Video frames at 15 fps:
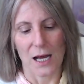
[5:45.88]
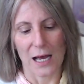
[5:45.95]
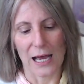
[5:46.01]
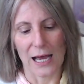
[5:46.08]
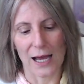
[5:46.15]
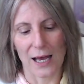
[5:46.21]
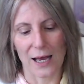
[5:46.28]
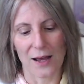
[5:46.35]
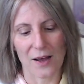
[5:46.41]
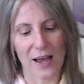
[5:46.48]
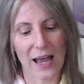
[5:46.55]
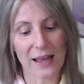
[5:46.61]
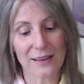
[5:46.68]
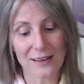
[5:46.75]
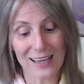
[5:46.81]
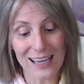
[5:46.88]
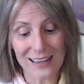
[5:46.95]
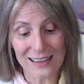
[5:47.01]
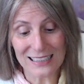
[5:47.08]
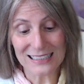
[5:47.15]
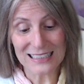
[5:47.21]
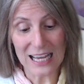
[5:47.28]
Uh, at,
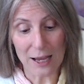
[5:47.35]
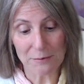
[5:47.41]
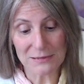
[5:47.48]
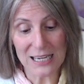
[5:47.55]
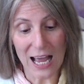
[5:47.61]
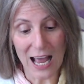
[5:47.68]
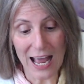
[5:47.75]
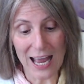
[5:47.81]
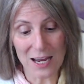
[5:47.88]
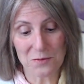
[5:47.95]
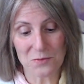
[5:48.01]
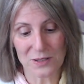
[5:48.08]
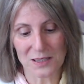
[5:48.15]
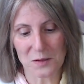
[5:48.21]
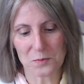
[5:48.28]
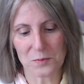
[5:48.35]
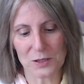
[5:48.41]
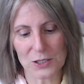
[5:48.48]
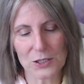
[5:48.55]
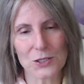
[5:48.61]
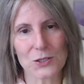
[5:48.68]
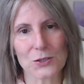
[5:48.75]
at the same time, with the
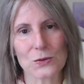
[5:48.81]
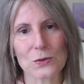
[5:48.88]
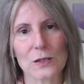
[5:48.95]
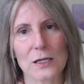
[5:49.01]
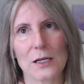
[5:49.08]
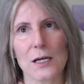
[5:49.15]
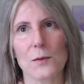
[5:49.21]
blue,